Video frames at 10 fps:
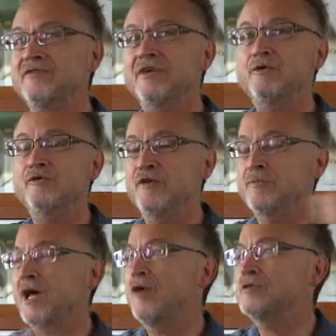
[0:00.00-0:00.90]
if I go
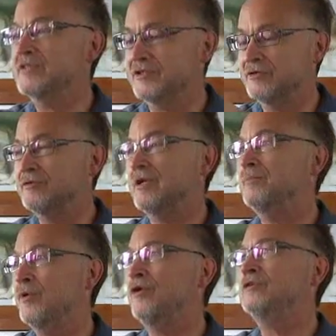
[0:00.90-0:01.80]
from now that you
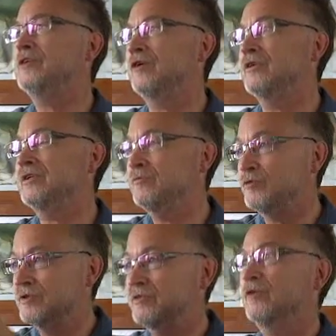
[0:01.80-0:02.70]
are born now and I
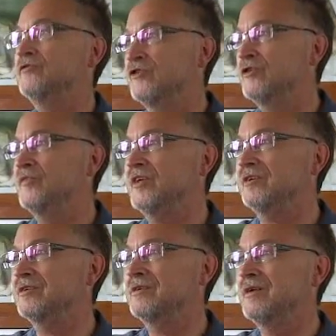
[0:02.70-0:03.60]
would confirm
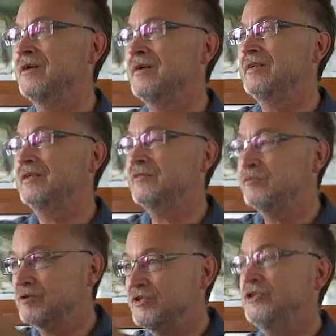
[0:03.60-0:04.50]
that and
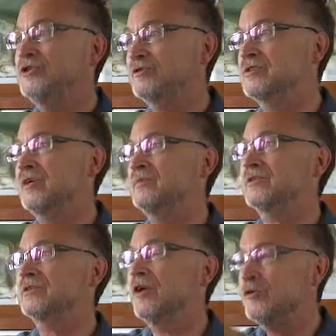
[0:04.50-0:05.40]
would teach you
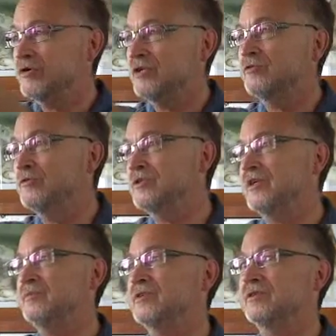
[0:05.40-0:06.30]
something, now you can do
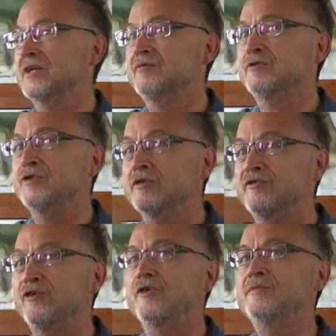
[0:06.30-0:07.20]
something, I would
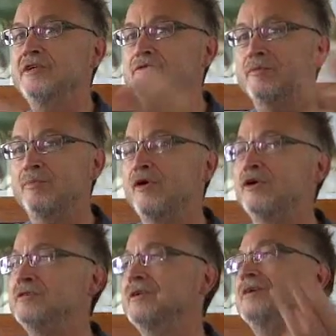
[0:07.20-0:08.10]
confirm that you're
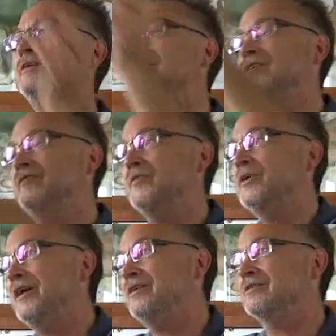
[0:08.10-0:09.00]
born and there will be
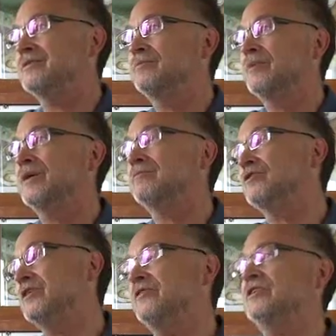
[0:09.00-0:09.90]
an end by
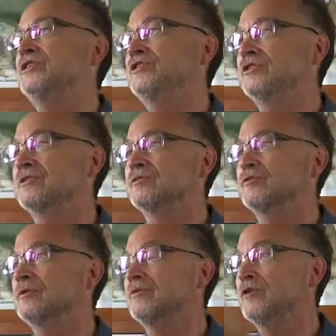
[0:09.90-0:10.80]
whatever teaching. So
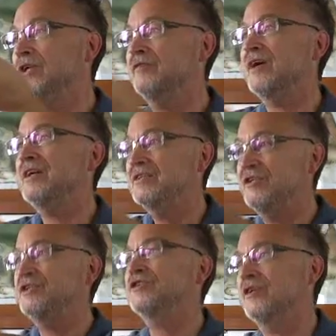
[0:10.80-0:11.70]
whatever I
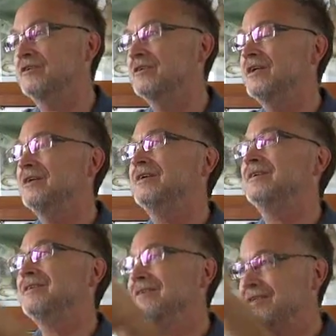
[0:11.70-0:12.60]
teach him
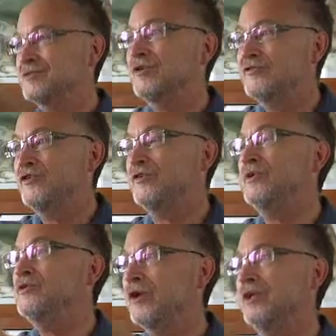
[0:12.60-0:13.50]
is
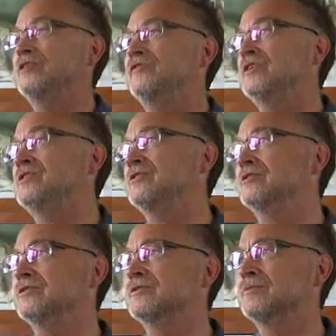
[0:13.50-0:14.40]
confirming your relative
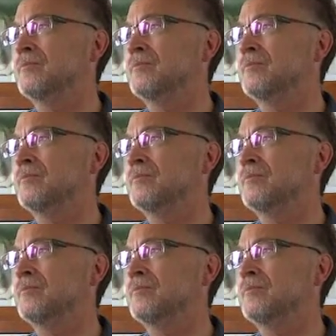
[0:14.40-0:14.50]
existence.